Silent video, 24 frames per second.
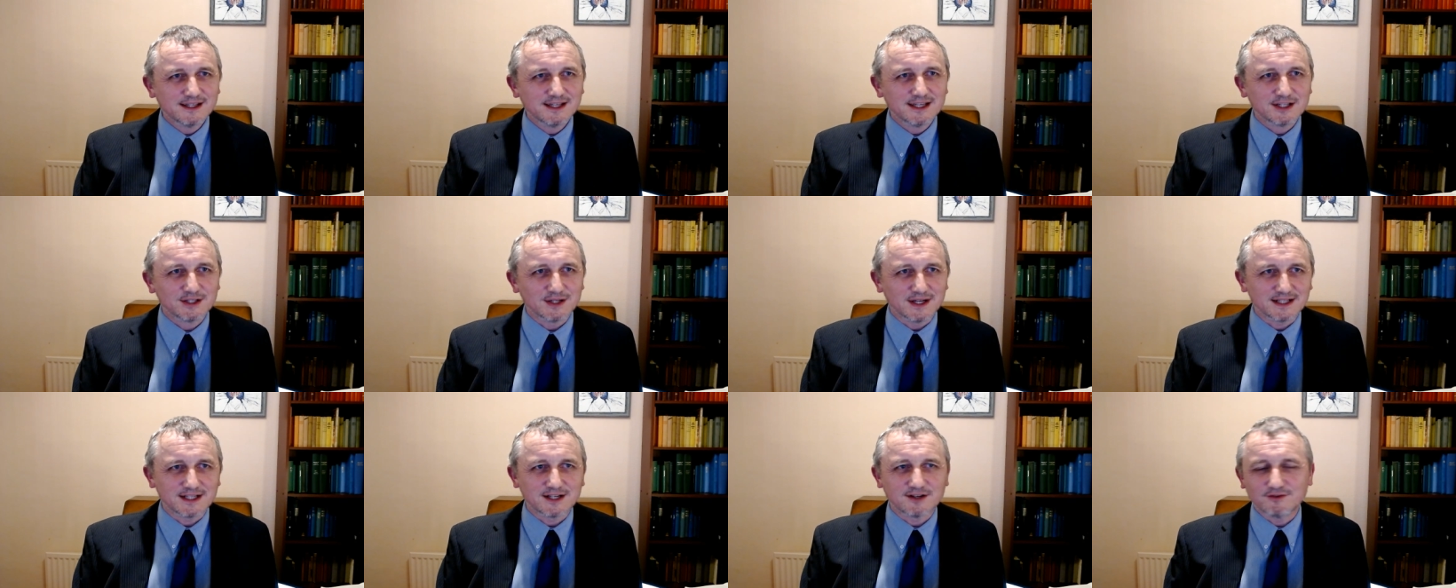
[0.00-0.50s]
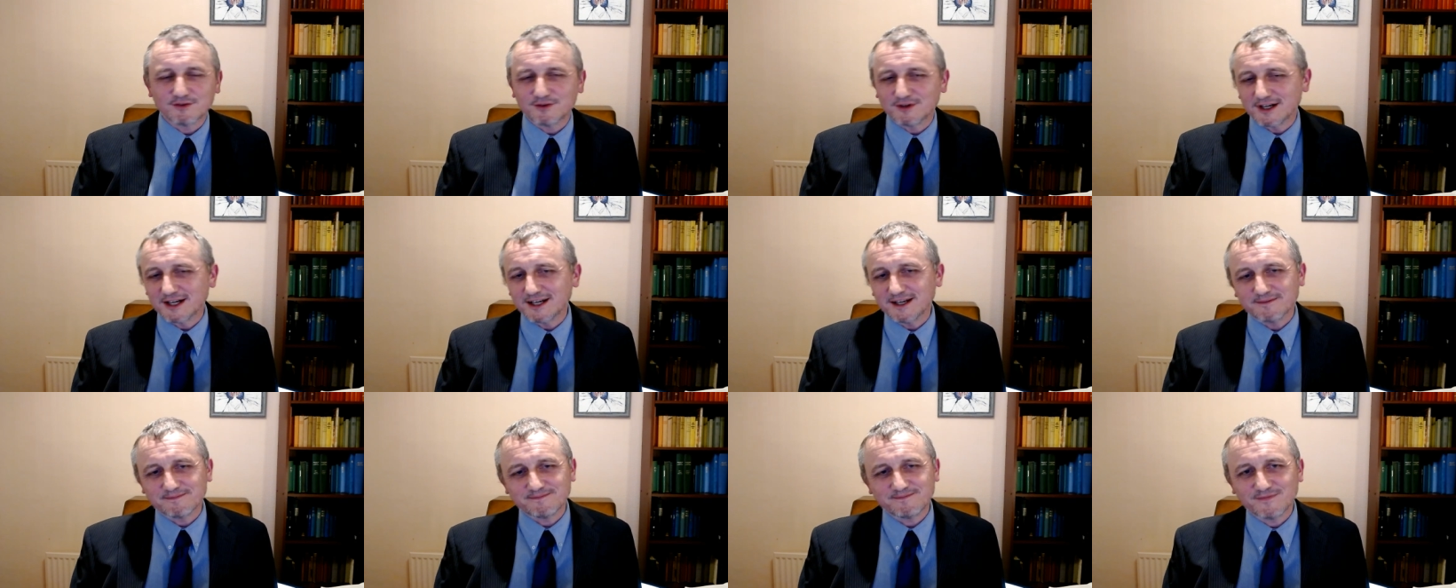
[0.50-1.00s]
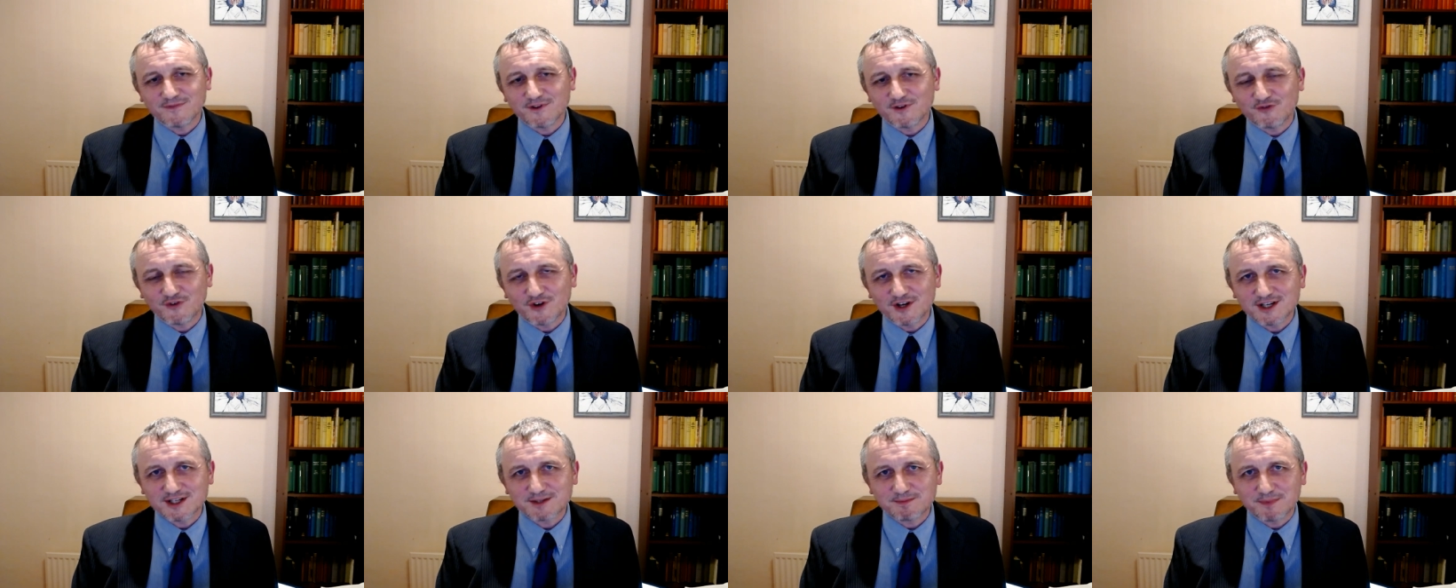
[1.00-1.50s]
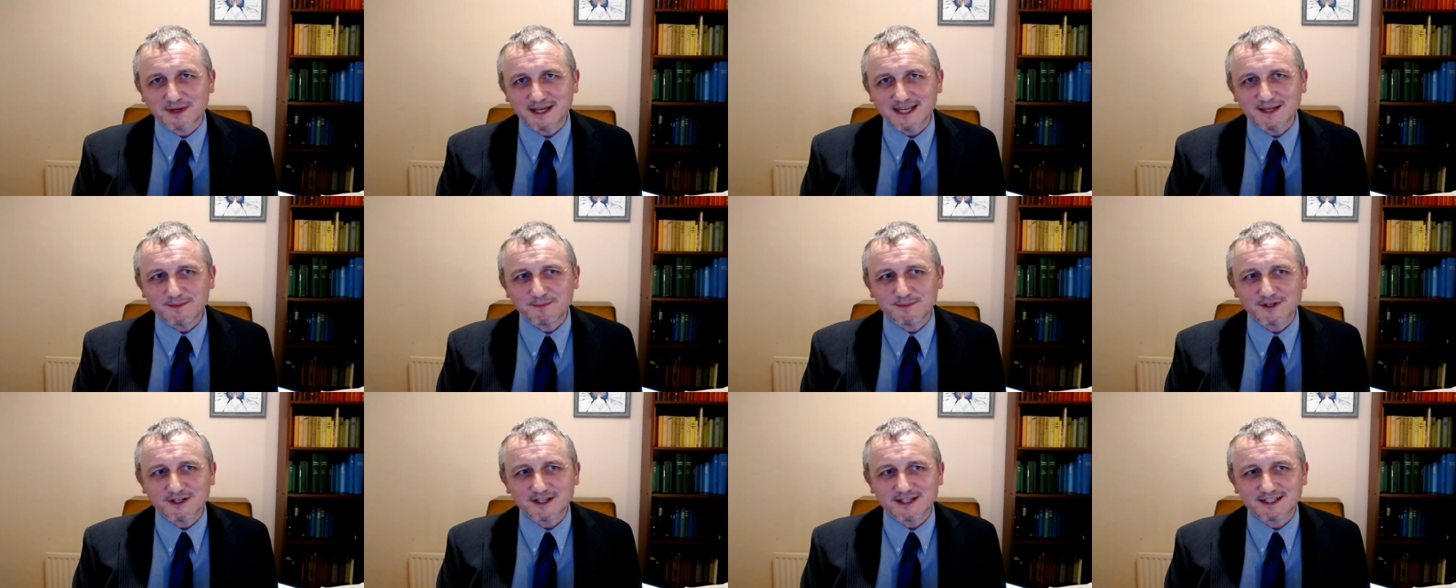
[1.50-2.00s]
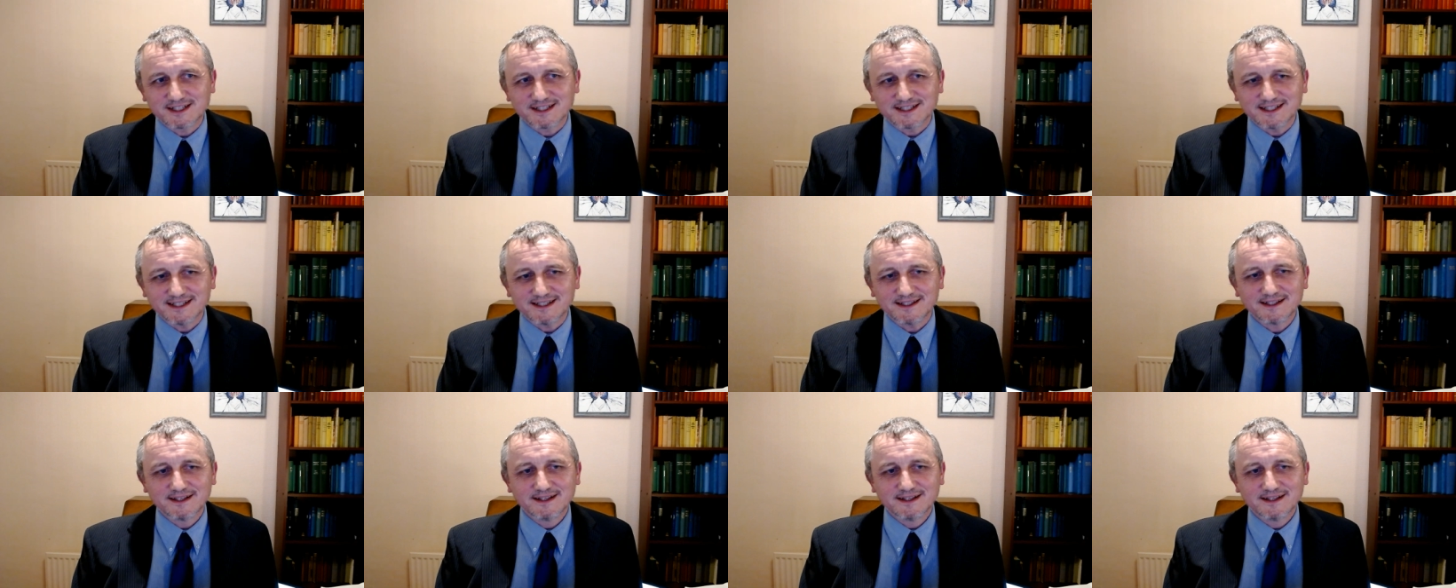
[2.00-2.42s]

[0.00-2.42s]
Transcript: so i had to write various papers i